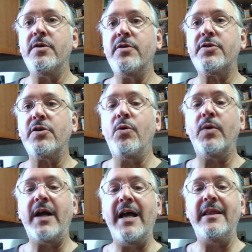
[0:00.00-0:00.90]
So
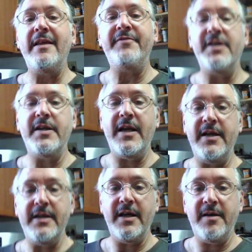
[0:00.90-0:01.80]
when I lived in
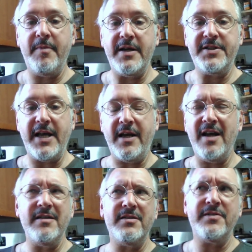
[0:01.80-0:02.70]
India, I think
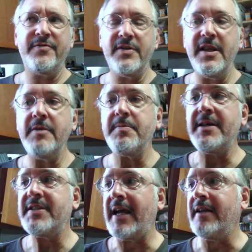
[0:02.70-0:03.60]
it was my
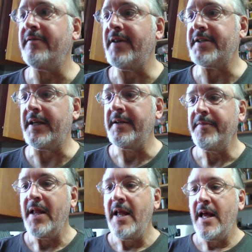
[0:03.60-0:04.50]
second visit,
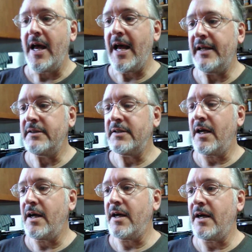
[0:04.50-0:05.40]
and
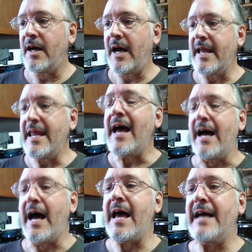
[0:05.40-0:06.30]

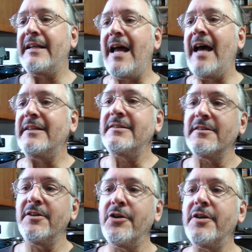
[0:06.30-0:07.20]
I had
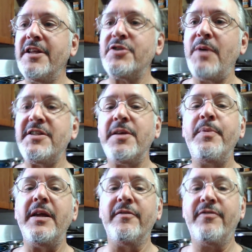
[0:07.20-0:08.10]
learned this
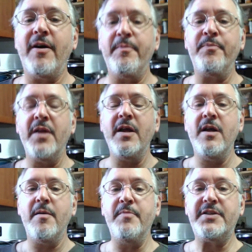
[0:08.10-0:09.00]
recipe from
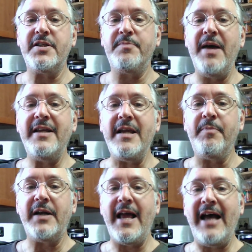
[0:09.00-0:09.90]
Mrs. Mehdi,
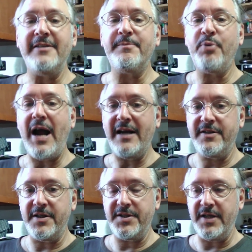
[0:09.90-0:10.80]
but I hadn't
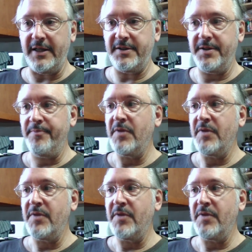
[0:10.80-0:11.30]
practiced it.